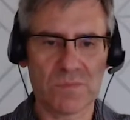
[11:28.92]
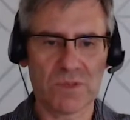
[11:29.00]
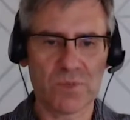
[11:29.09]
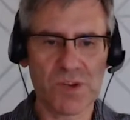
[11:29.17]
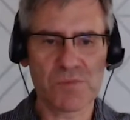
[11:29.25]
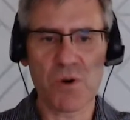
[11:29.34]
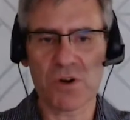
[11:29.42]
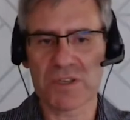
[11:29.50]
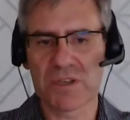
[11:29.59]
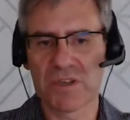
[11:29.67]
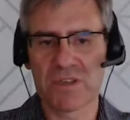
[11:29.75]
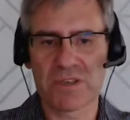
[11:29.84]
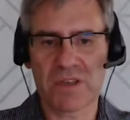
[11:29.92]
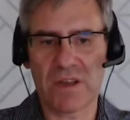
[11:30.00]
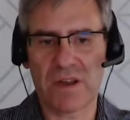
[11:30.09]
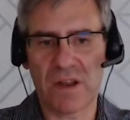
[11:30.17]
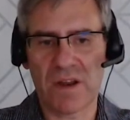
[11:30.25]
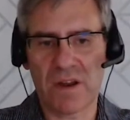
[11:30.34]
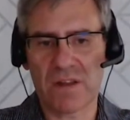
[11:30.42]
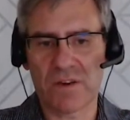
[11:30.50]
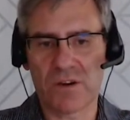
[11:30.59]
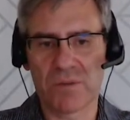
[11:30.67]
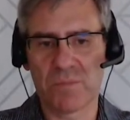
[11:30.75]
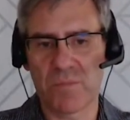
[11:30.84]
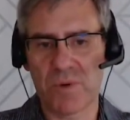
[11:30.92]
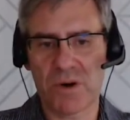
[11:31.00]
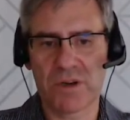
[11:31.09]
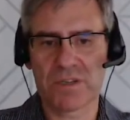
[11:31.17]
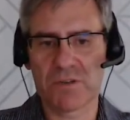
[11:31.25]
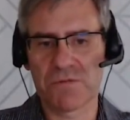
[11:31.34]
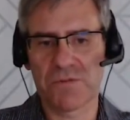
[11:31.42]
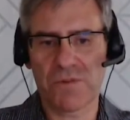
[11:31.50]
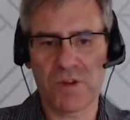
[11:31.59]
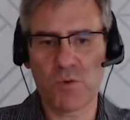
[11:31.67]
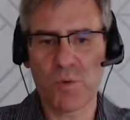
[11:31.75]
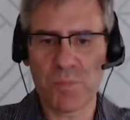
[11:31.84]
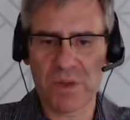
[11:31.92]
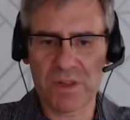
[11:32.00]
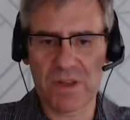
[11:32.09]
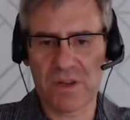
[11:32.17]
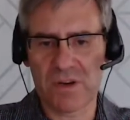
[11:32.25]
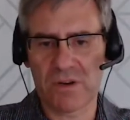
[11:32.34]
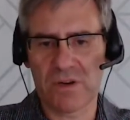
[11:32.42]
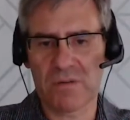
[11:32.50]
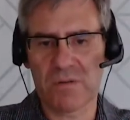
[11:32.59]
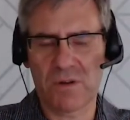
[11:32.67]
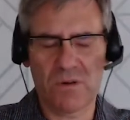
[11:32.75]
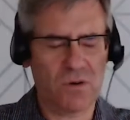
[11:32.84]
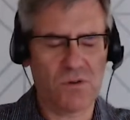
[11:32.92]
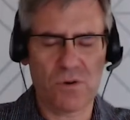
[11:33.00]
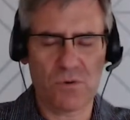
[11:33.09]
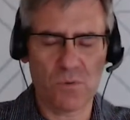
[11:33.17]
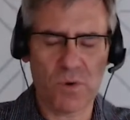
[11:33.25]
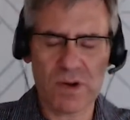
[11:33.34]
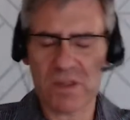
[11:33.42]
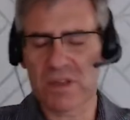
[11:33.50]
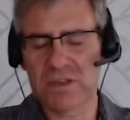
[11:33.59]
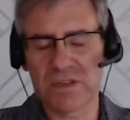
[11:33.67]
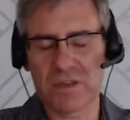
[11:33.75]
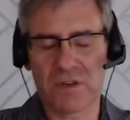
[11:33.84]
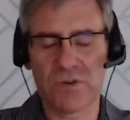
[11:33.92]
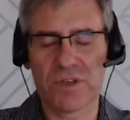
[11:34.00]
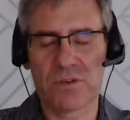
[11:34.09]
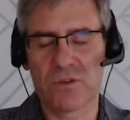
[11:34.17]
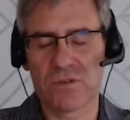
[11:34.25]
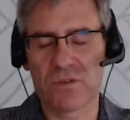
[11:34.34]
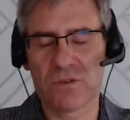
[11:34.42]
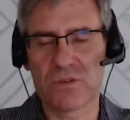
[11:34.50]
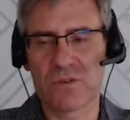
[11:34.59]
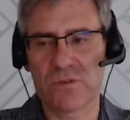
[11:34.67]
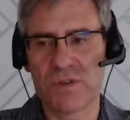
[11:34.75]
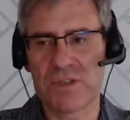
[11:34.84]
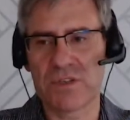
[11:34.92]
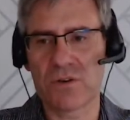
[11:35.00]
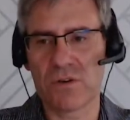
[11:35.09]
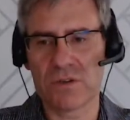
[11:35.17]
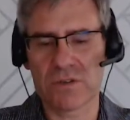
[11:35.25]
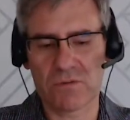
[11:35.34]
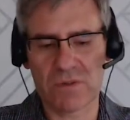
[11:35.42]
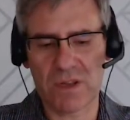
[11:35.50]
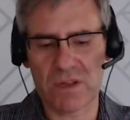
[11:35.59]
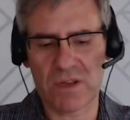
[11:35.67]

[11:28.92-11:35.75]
switch boxes and other parts of equipment that are or were necessary to install. So that